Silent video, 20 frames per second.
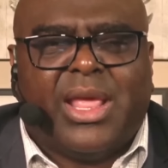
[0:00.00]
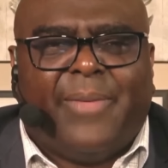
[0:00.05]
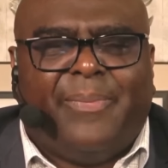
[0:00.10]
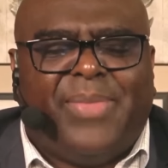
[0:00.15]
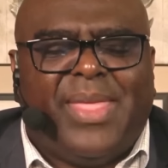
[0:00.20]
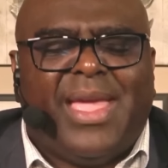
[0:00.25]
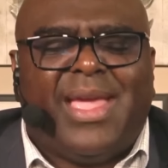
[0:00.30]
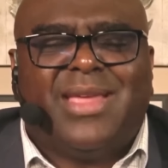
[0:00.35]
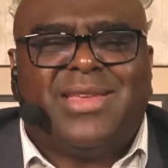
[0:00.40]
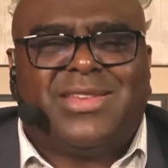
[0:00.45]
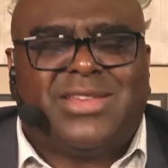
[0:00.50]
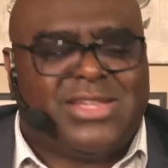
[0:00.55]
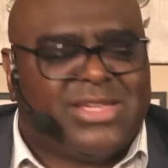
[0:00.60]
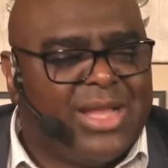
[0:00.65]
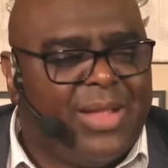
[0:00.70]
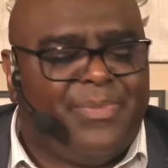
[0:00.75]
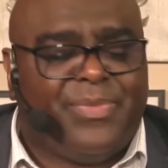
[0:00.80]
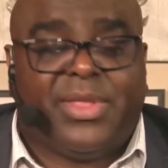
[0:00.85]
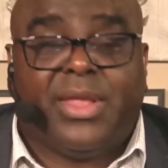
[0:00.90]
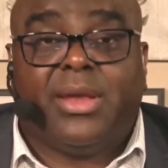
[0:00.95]
There is
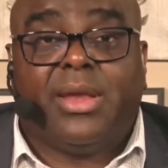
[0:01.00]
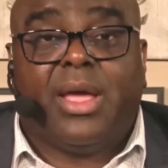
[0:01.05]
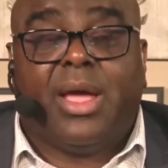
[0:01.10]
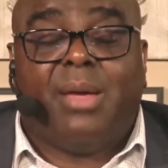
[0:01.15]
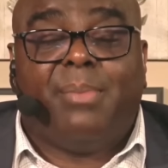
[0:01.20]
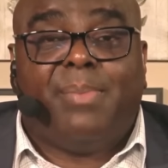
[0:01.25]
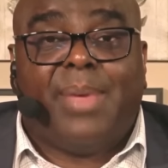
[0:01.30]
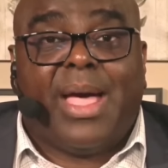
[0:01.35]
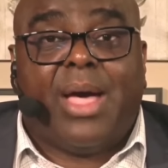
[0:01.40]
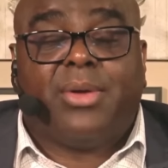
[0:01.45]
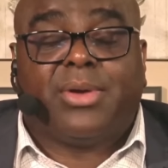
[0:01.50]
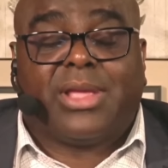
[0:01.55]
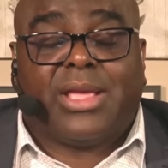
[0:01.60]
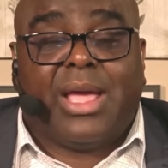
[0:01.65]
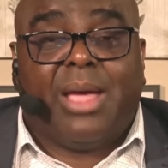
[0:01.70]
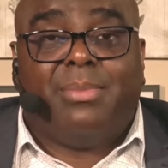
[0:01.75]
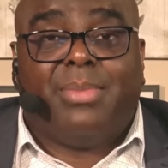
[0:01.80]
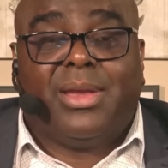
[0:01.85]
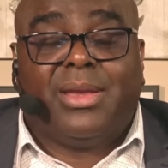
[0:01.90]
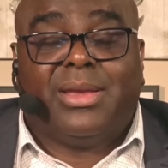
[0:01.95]
something about
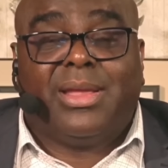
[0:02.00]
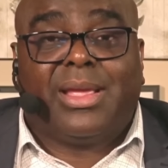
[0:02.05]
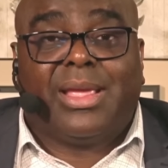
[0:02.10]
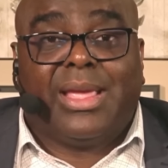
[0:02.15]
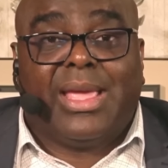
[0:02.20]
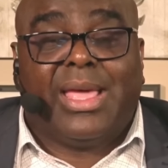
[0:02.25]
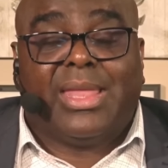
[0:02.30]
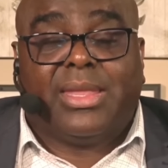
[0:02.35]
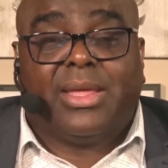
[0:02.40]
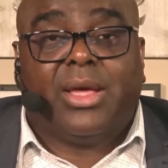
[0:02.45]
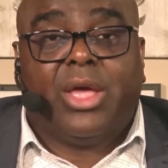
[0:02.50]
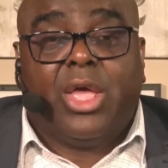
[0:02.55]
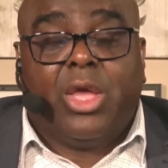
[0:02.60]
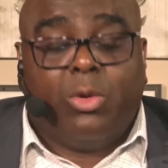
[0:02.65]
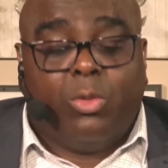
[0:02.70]
coming together